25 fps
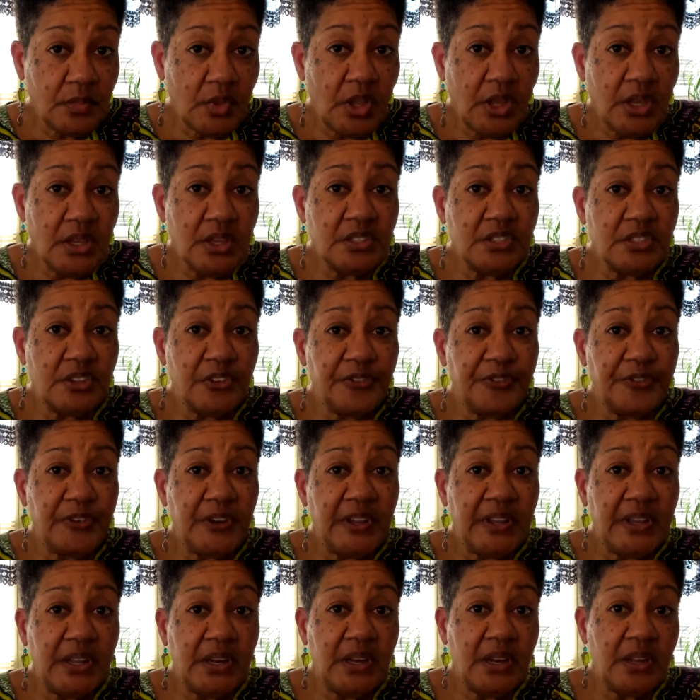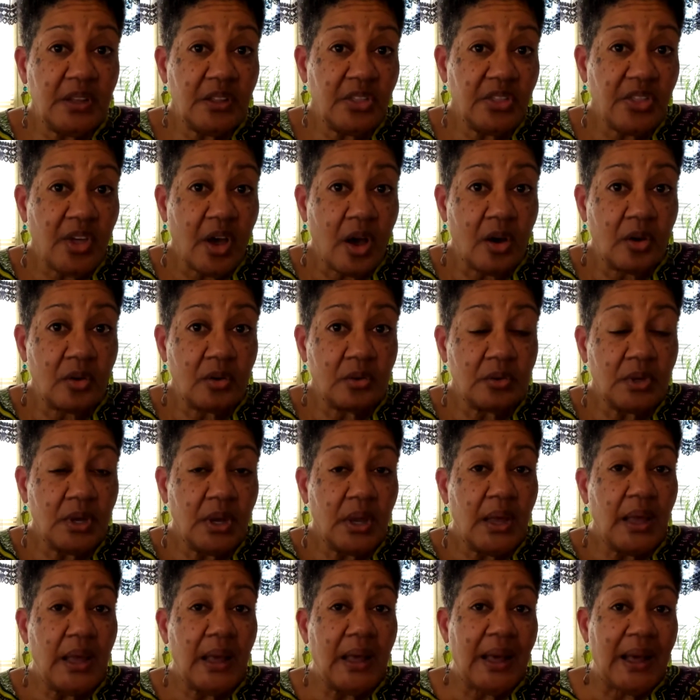It's a fleeting thought.
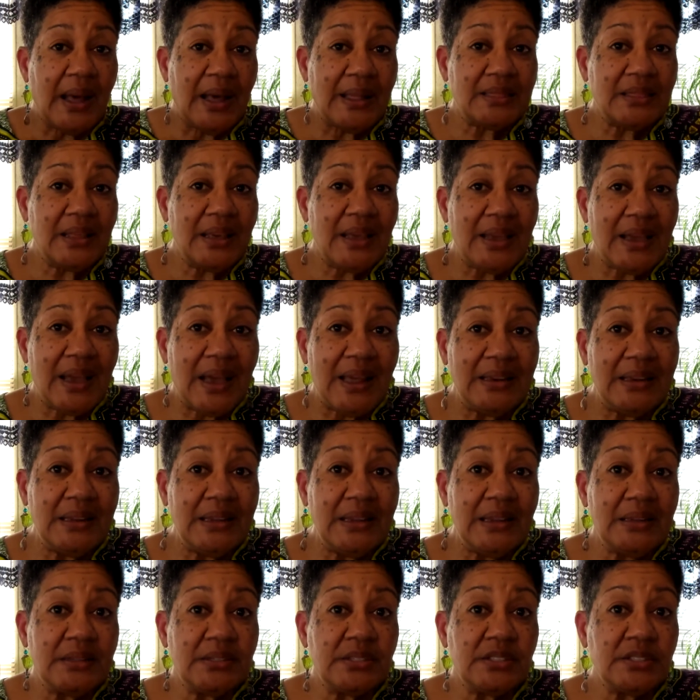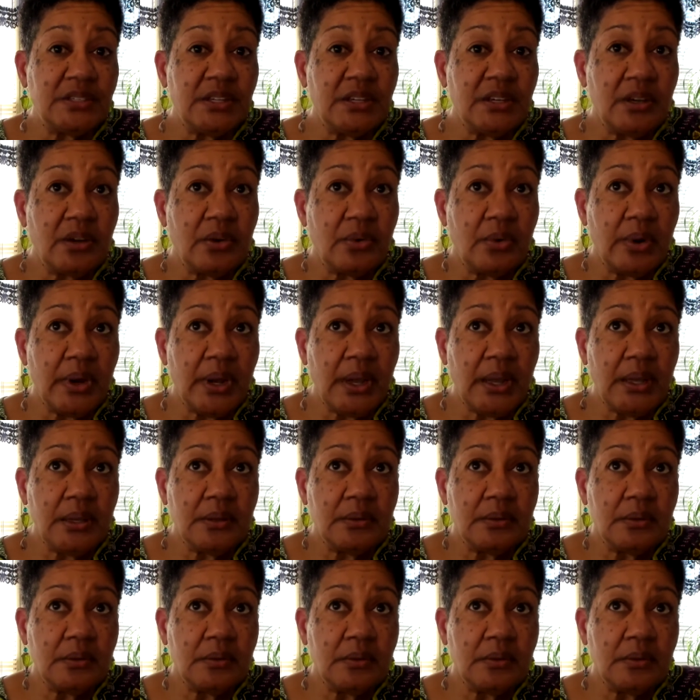I think I need the cigarette,